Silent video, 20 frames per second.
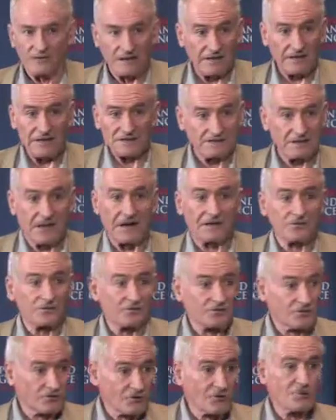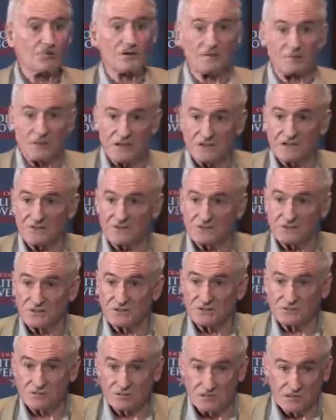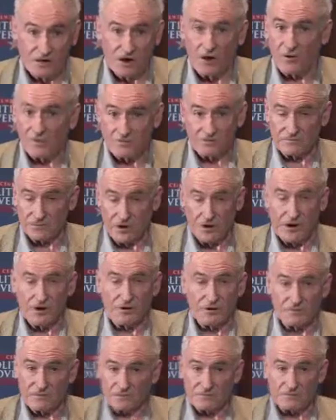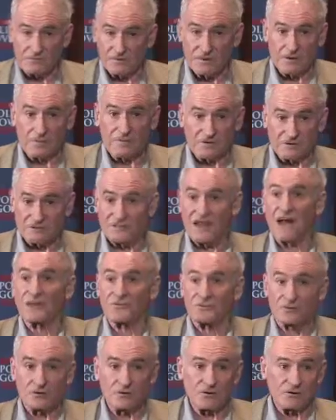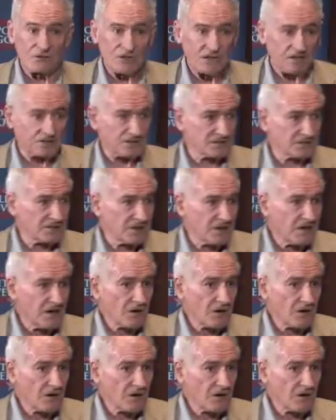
Now, that's not true in many instances, and often arguably very much not true in Texas,